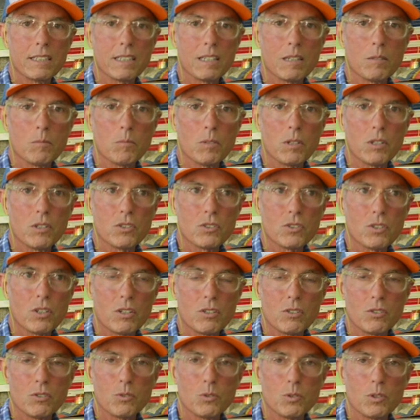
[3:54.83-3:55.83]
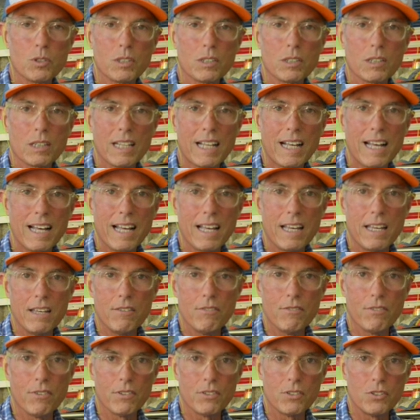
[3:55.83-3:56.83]
I'm gonna start doing
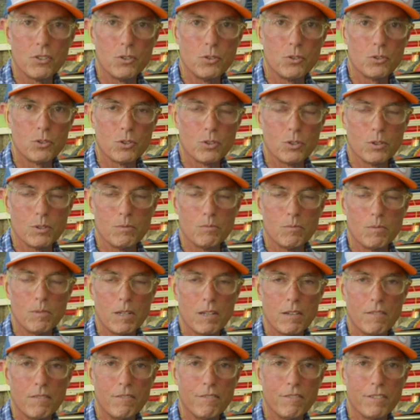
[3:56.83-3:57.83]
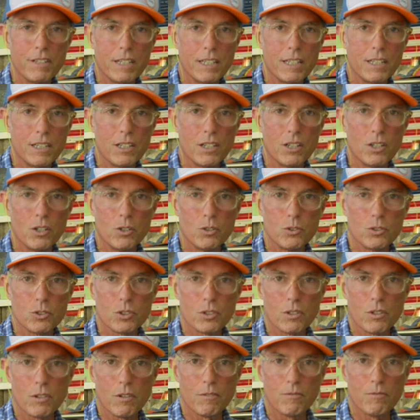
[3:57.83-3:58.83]
live YouTube videos
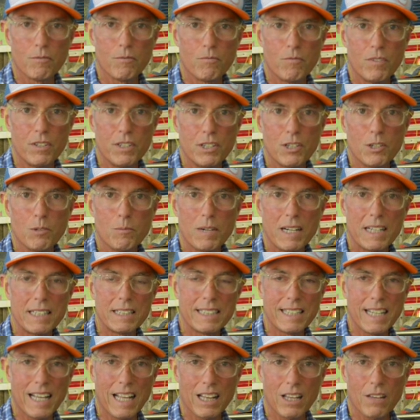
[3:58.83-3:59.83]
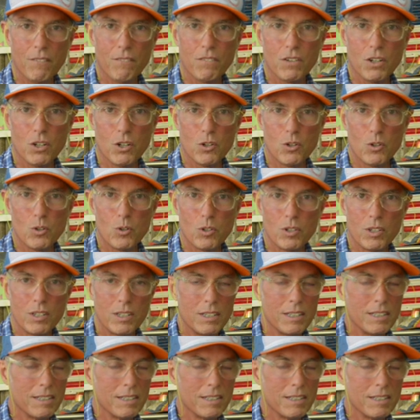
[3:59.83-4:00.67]
via my telephone.